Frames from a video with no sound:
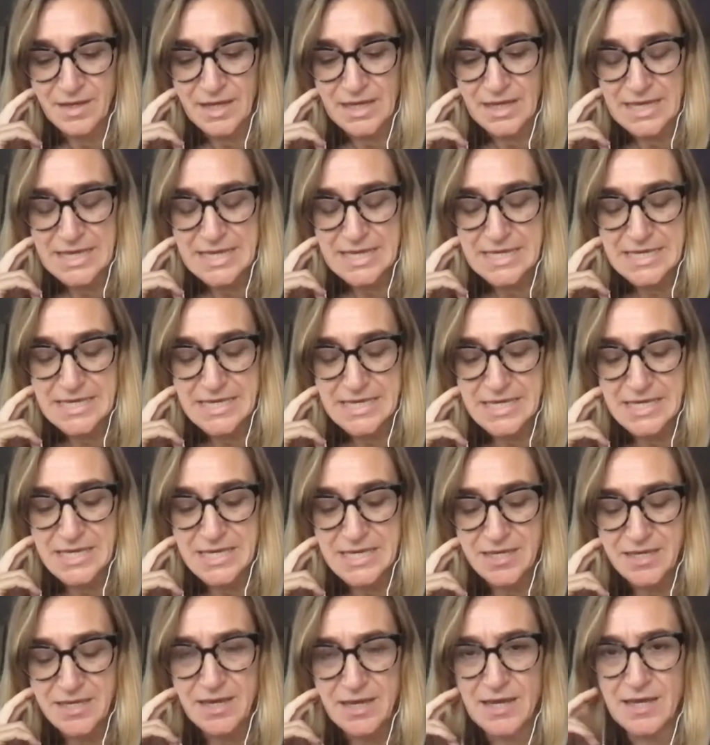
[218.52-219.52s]

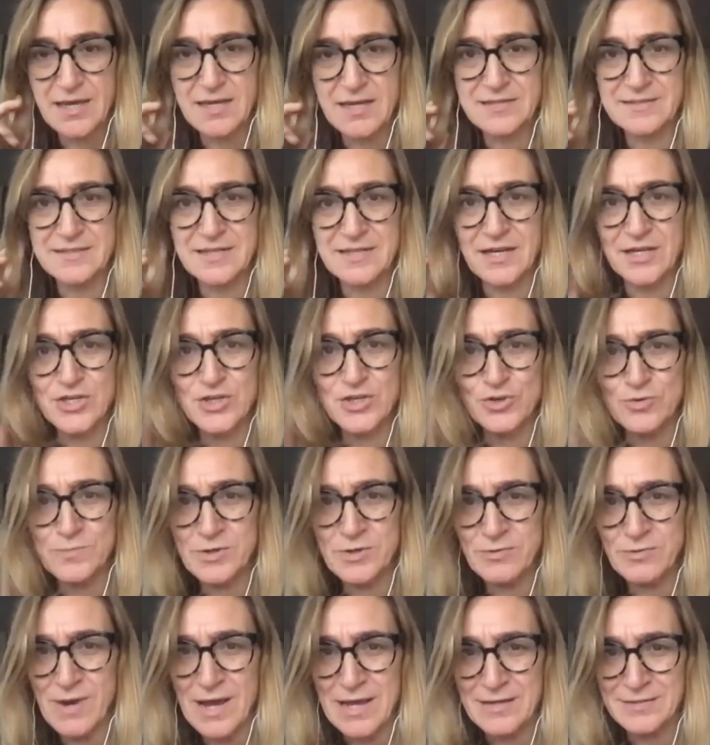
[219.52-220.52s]
He is a
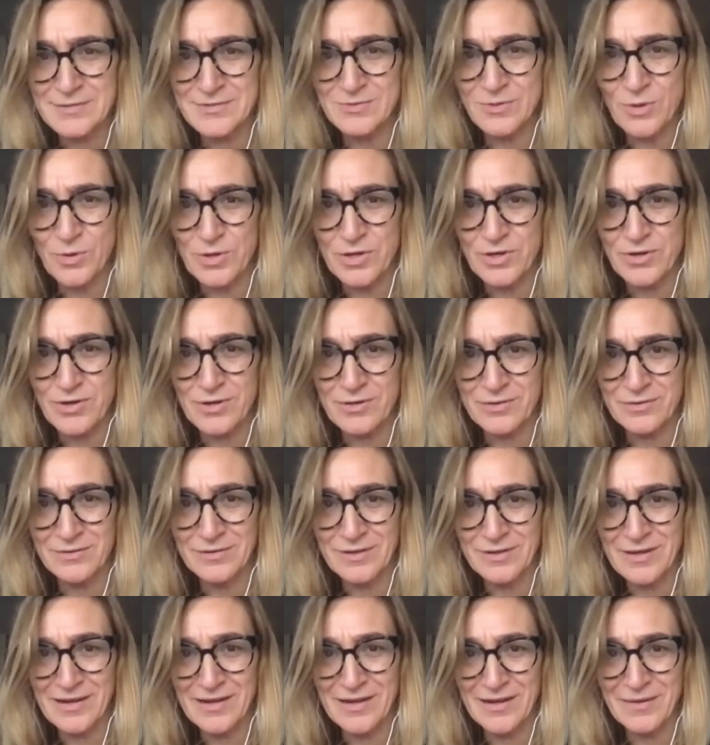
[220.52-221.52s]
human rights lawyer
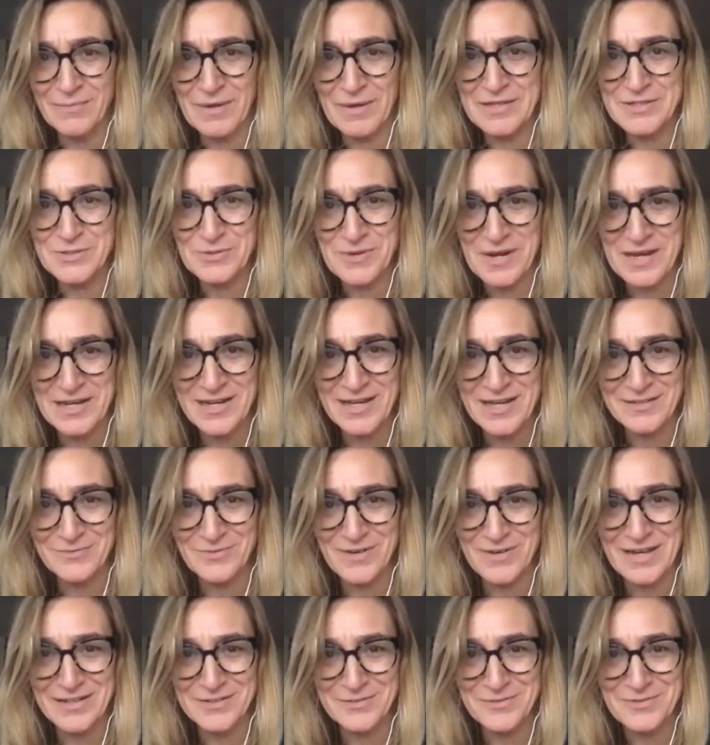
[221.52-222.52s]
by training,
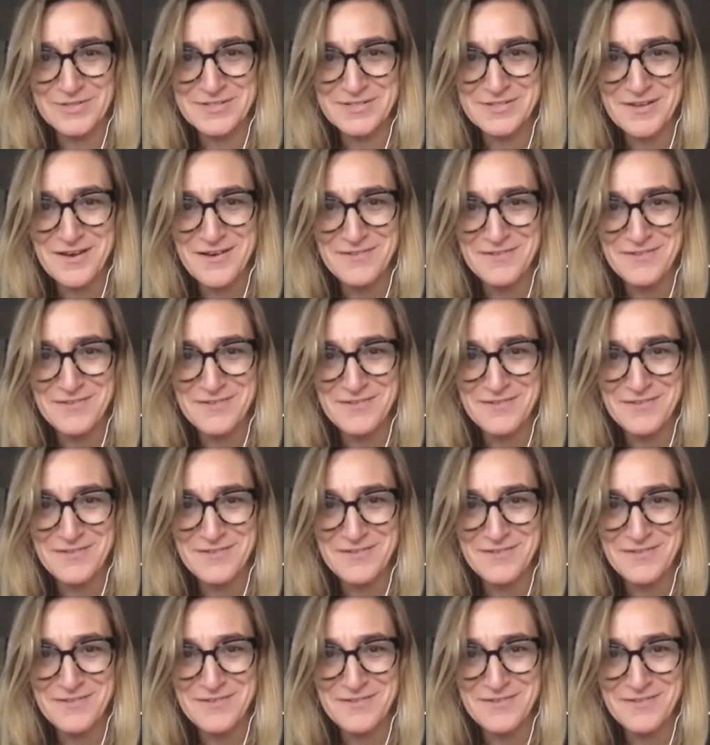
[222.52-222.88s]
right, Christoph?